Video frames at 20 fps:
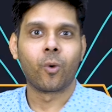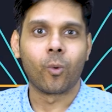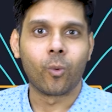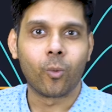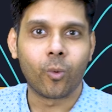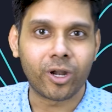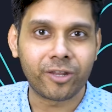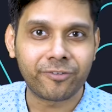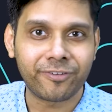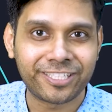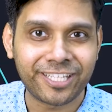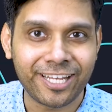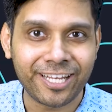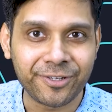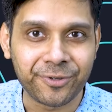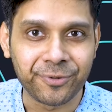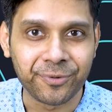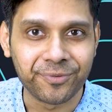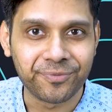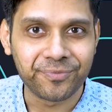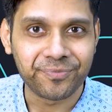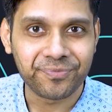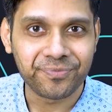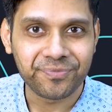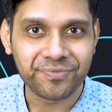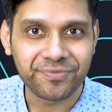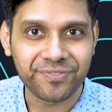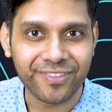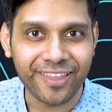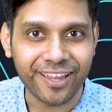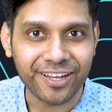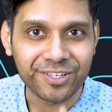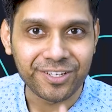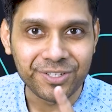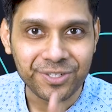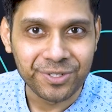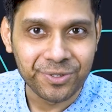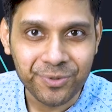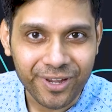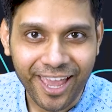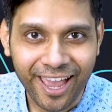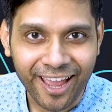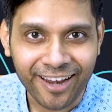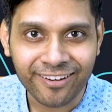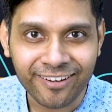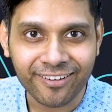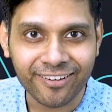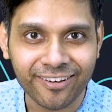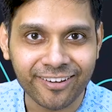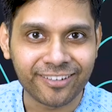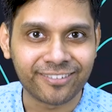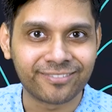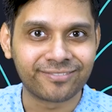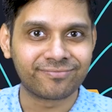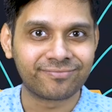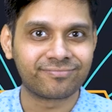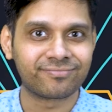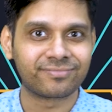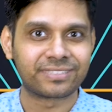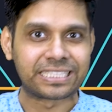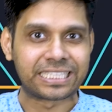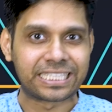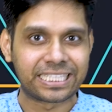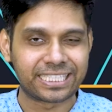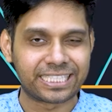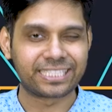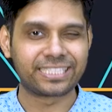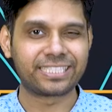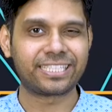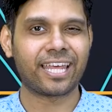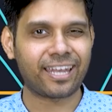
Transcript: What if I tell you that you can earn 10